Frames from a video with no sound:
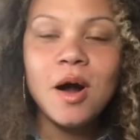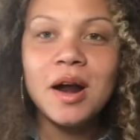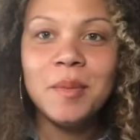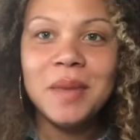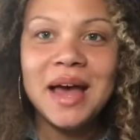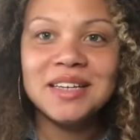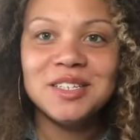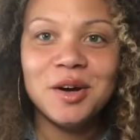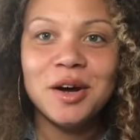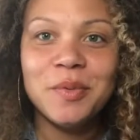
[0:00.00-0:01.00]
I'm back.
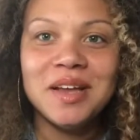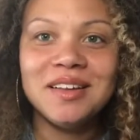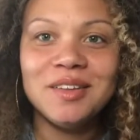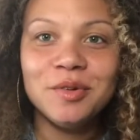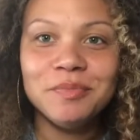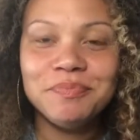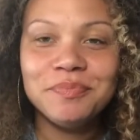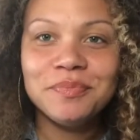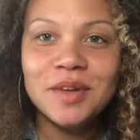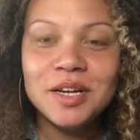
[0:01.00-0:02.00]
Sorry, we had a little
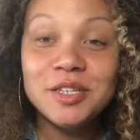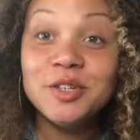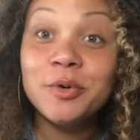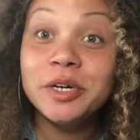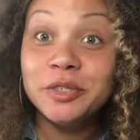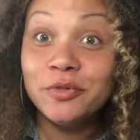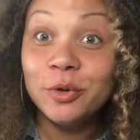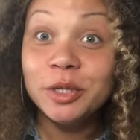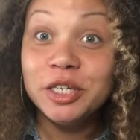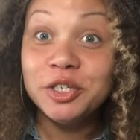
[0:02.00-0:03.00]
storage
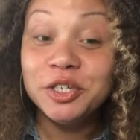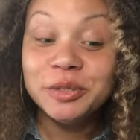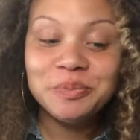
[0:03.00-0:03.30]
full issue.